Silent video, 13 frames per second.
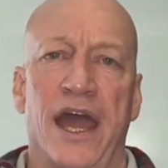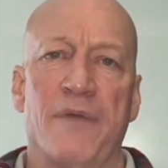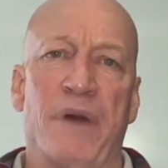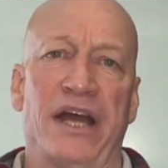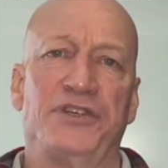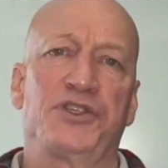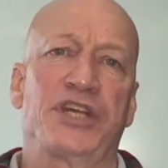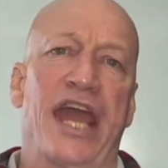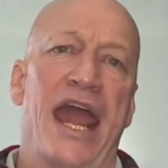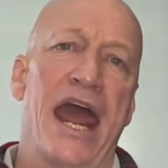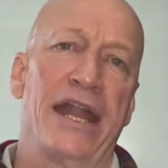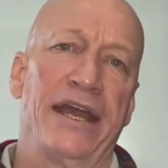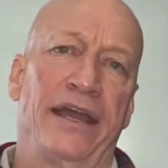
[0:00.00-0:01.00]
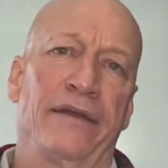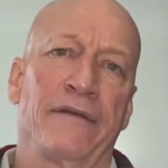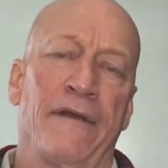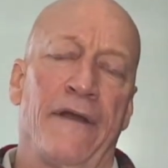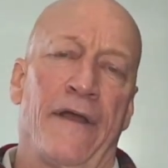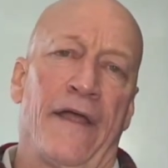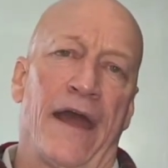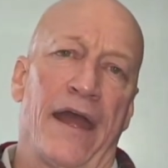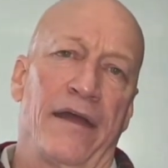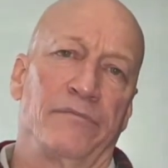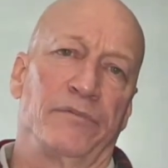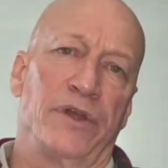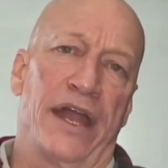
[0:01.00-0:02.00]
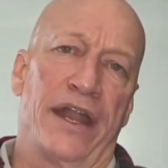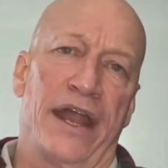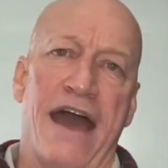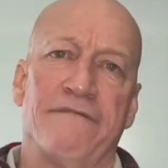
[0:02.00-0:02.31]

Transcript: And by scanning and